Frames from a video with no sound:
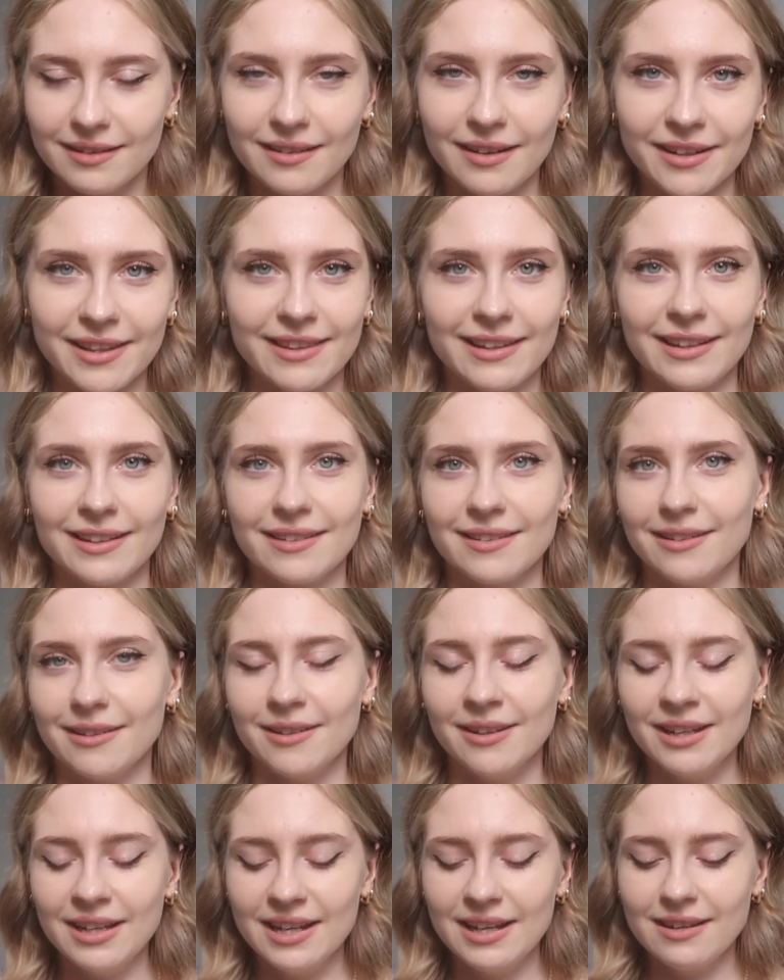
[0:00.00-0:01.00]
I think
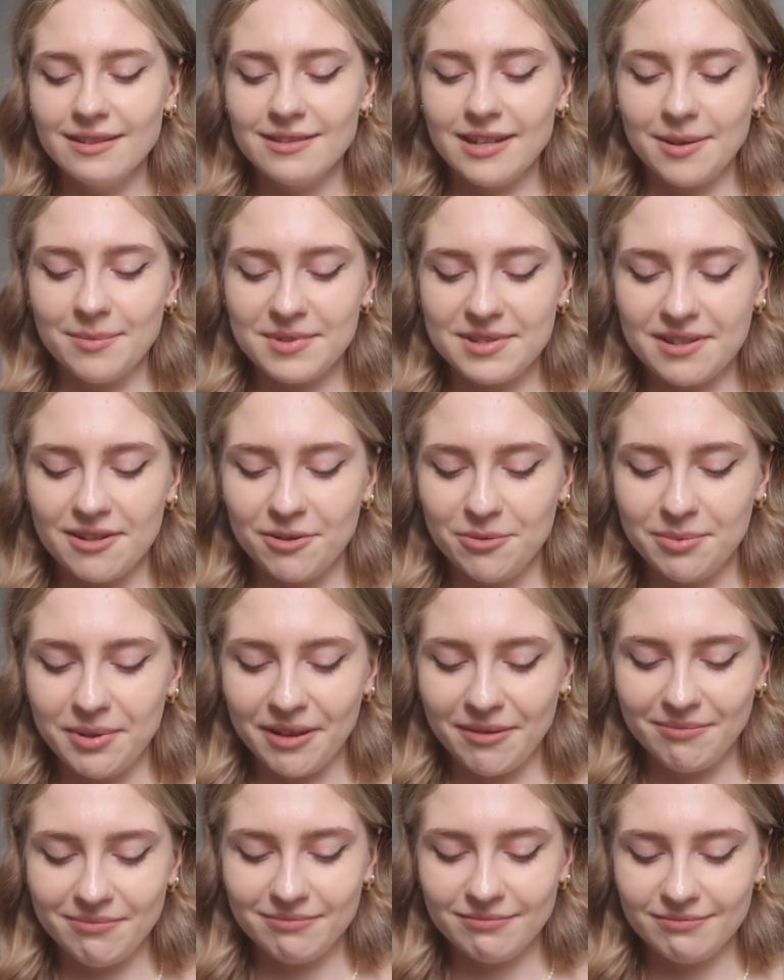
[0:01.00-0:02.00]
the name is a little
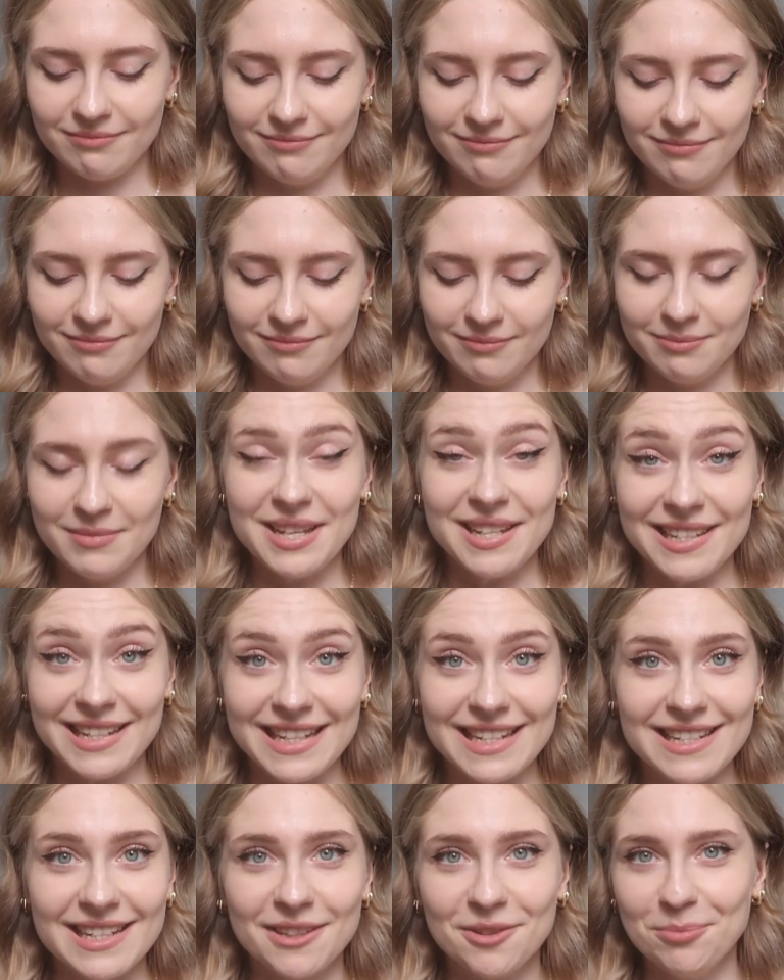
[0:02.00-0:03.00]
bit
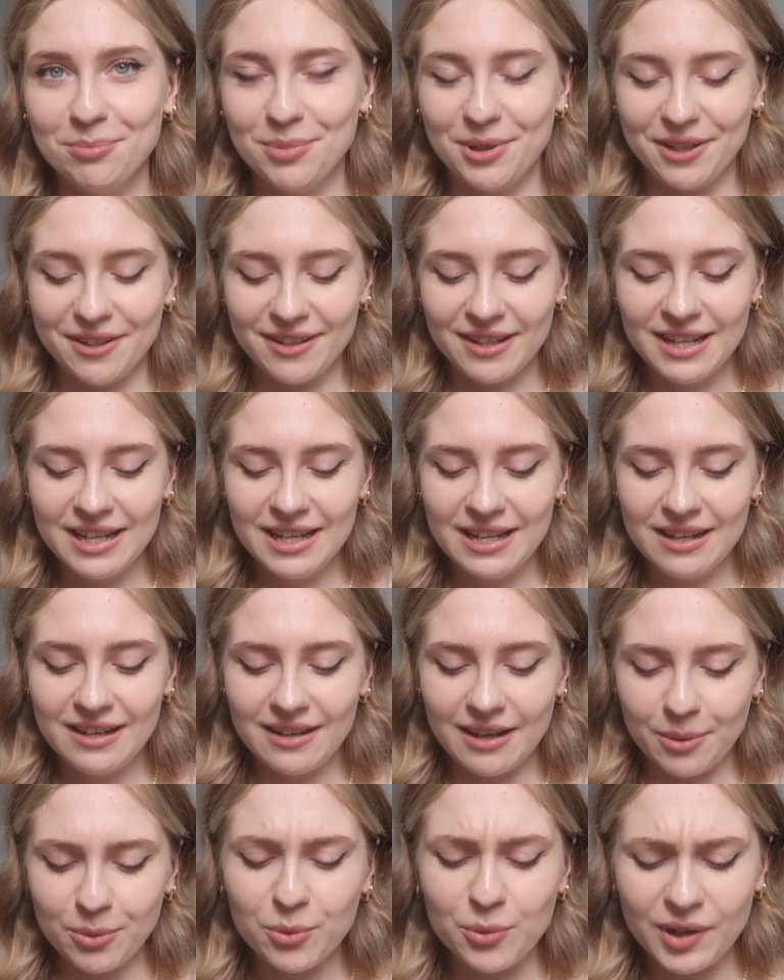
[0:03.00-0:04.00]
misleading, but
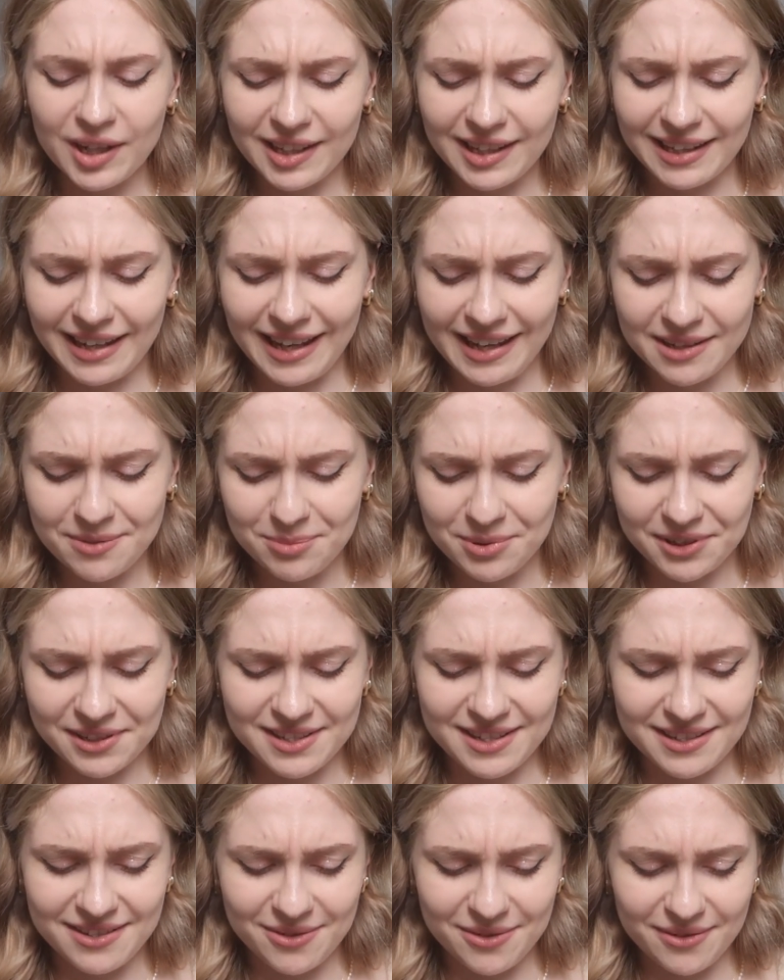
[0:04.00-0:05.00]
I'm quite glad
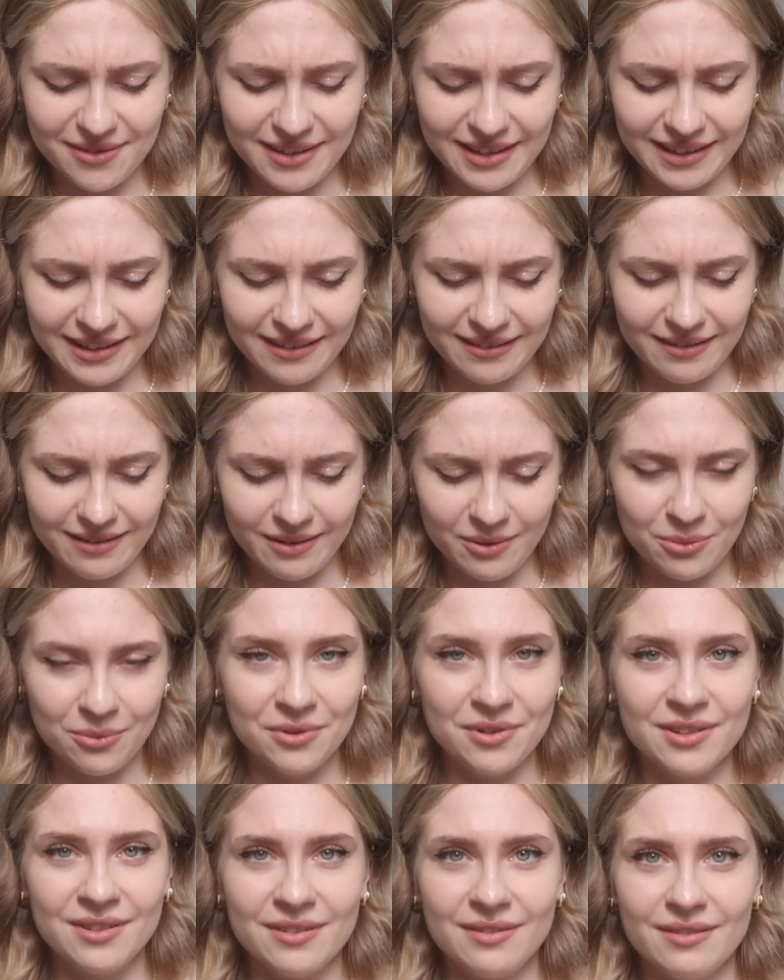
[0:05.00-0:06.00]
because I don't think I
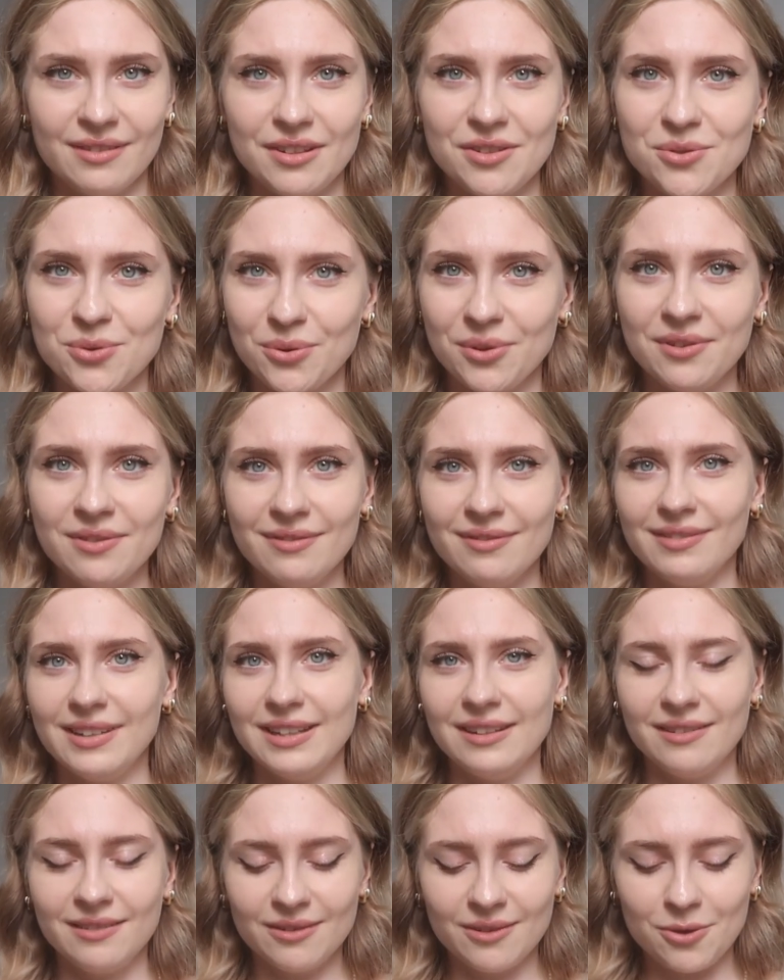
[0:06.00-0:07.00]
would enjoy
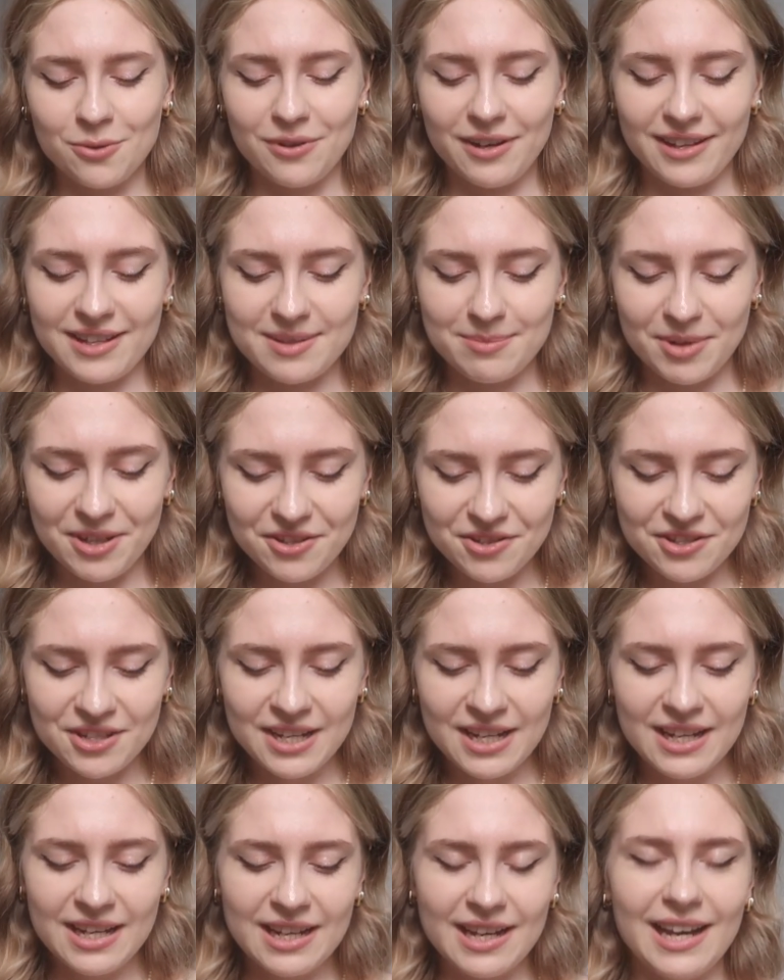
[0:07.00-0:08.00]
linen quite as much,
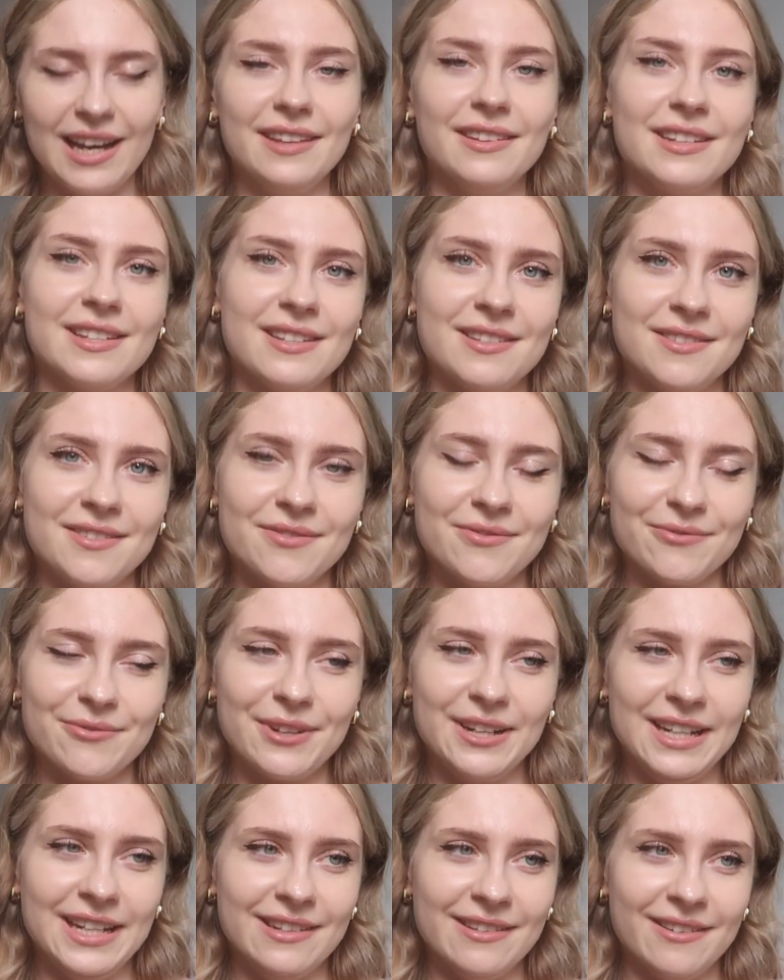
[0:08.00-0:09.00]
and this is
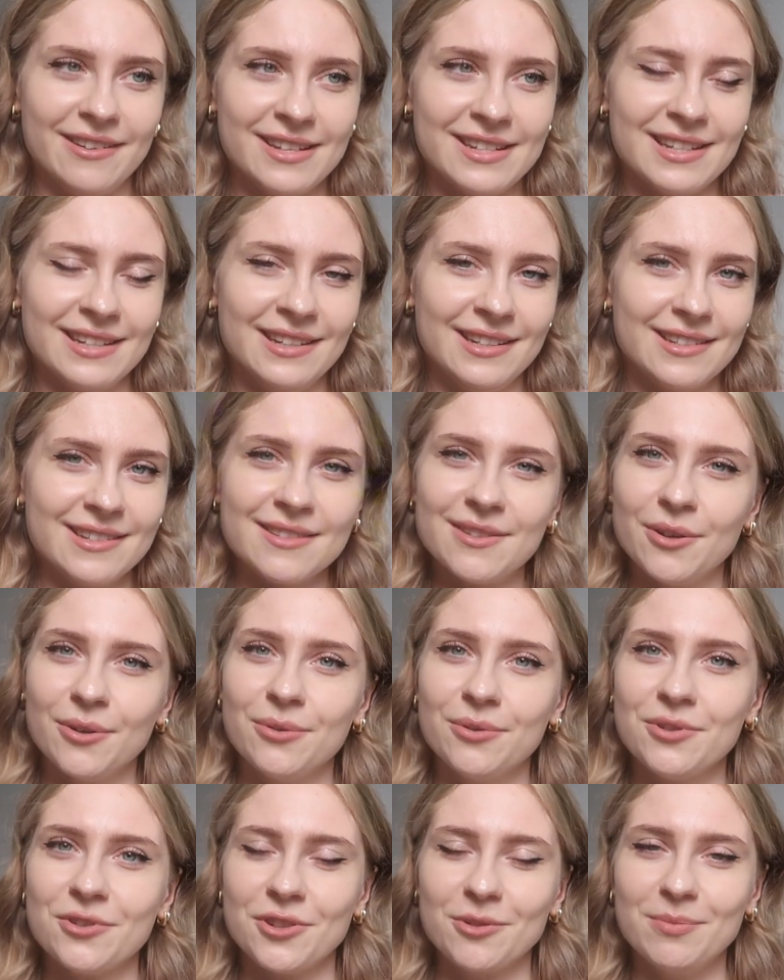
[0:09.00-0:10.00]
really nice and it
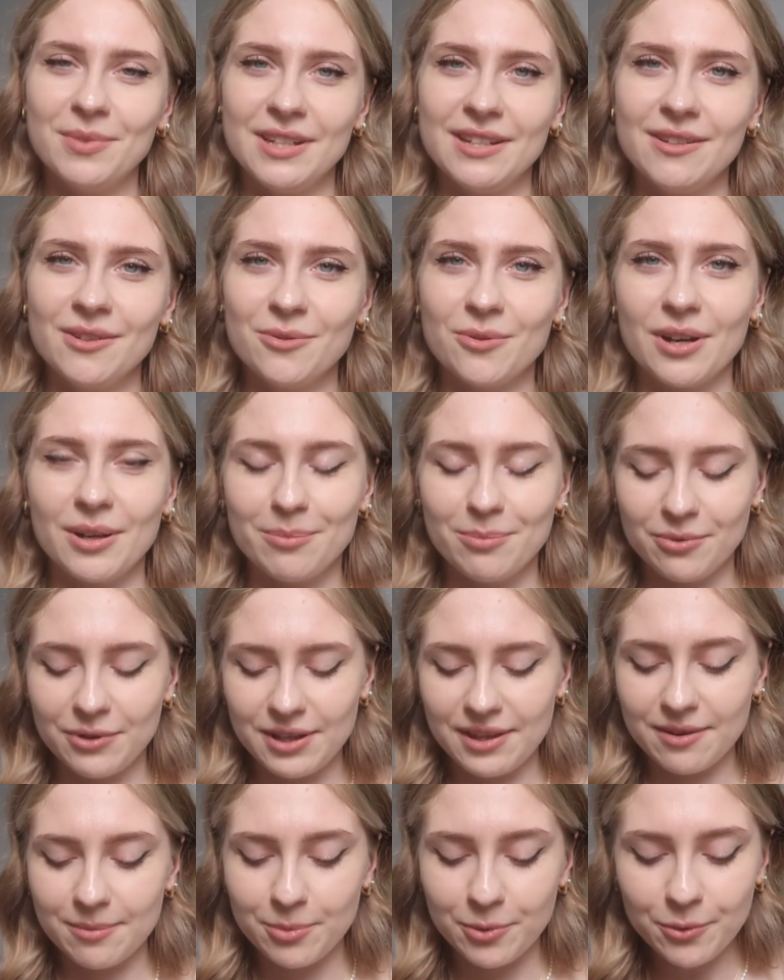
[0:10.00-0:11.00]
still should be quite
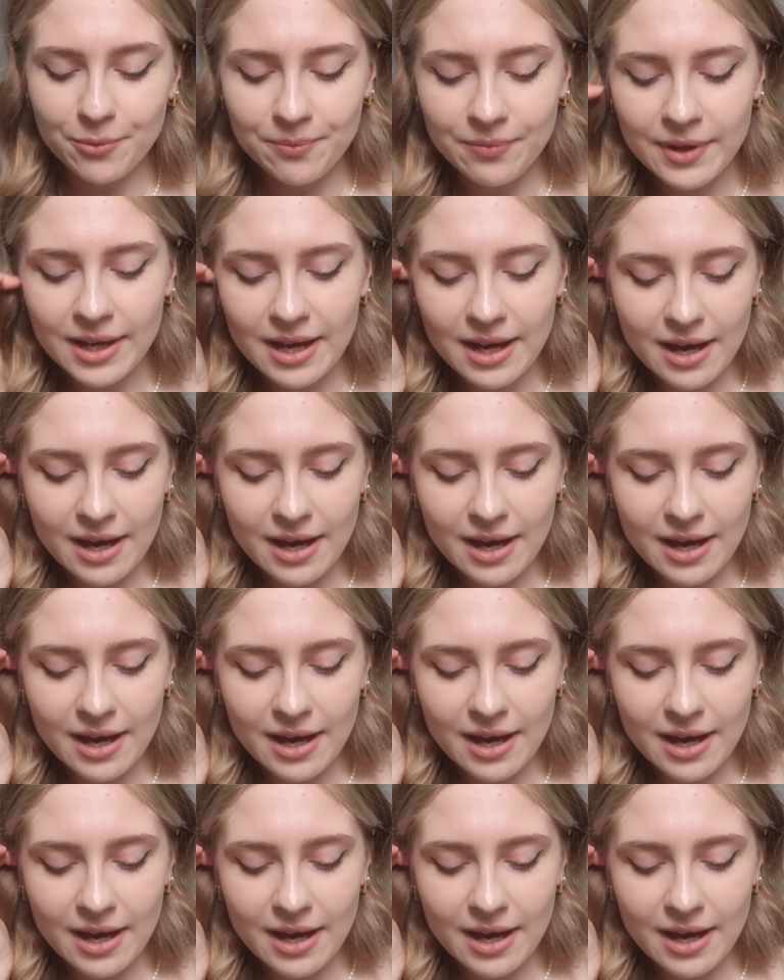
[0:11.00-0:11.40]
breathable.